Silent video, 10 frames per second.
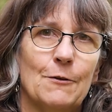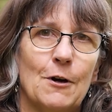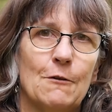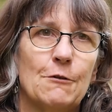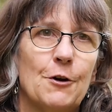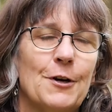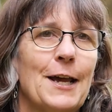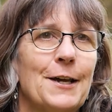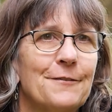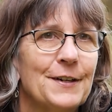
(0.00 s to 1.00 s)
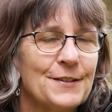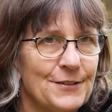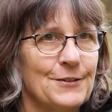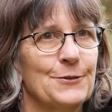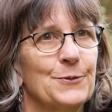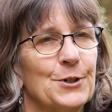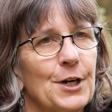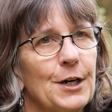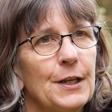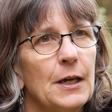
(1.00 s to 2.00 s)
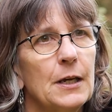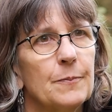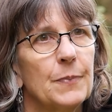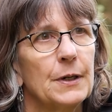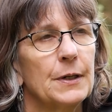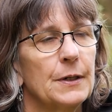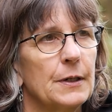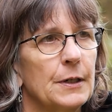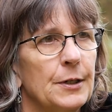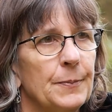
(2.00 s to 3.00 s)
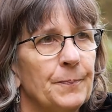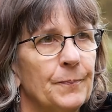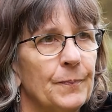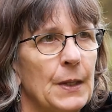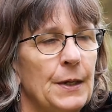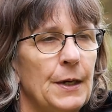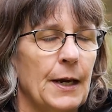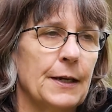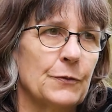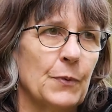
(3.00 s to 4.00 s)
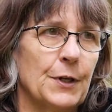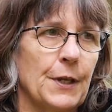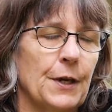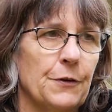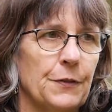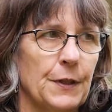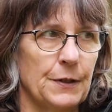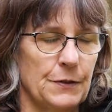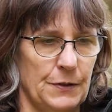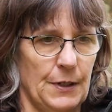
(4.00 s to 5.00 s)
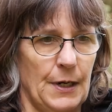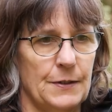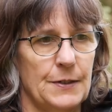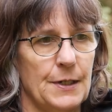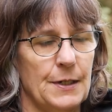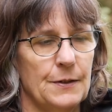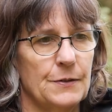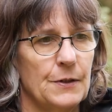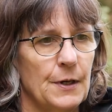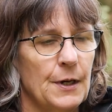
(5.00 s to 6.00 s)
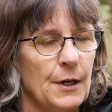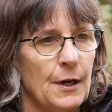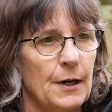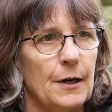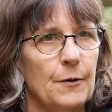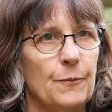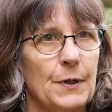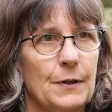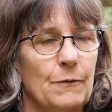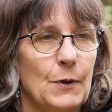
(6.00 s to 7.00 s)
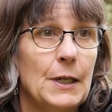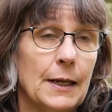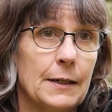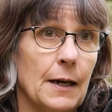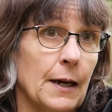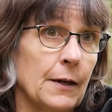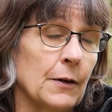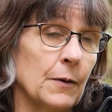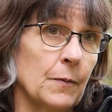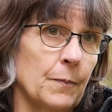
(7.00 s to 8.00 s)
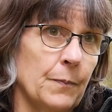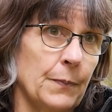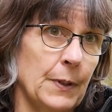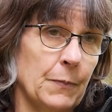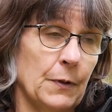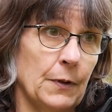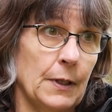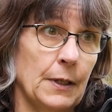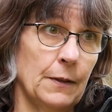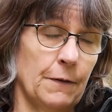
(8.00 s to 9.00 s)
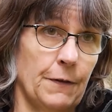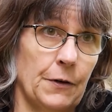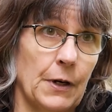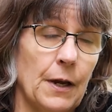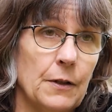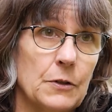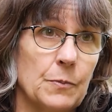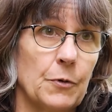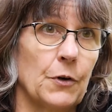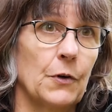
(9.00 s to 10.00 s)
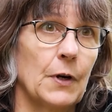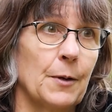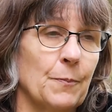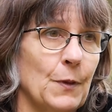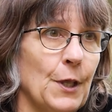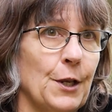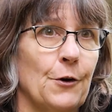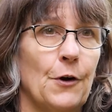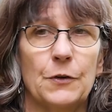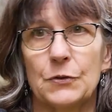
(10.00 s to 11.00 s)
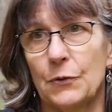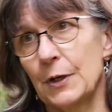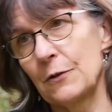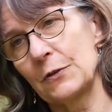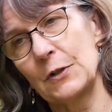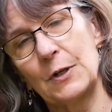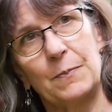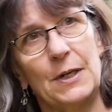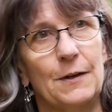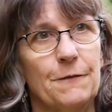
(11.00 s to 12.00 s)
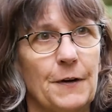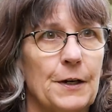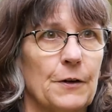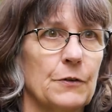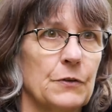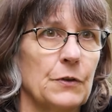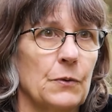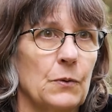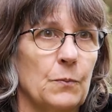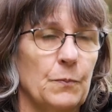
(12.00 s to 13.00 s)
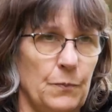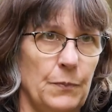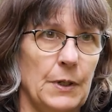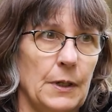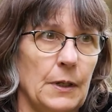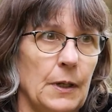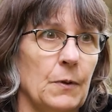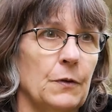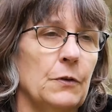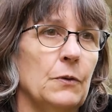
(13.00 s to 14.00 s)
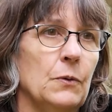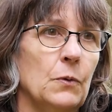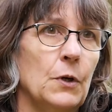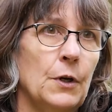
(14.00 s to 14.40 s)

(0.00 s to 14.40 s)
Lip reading: a road ahead of us to work on that, but I guess one of the other things that I see is we'd like to hire people in the fire ecology program that are also interested in being in fire. So being able to